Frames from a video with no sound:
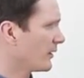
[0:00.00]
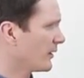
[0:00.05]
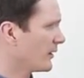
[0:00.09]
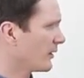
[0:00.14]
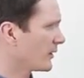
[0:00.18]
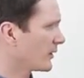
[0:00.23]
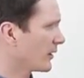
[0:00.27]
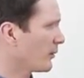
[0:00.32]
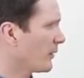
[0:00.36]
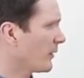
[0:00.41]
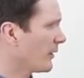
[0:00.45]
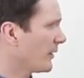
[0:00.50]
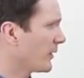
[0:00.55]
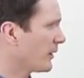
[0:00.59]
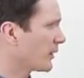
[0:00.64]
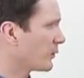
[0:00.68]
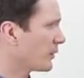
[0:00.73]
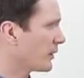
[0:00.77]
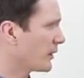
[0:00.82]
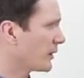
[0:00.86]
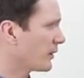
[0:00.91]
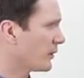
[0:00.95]
Some of the
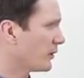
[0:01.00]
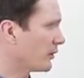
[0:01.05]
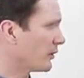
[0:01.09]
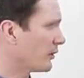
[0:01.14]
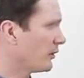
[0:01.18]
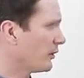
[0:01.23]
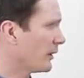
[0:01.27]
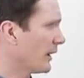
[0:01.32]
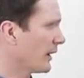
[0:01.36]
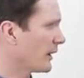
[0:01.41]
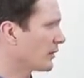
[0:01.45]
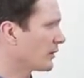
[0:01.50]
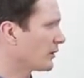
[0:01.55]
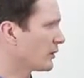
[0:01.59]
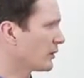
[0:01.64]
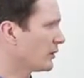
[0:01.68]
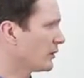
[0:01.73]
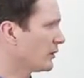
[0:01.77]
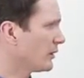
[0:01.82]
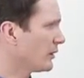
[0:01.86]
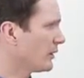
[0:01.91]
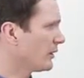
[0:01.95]
things we can do
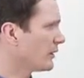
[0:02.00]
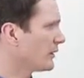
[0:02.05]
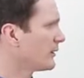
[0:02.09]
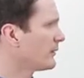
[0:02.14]
include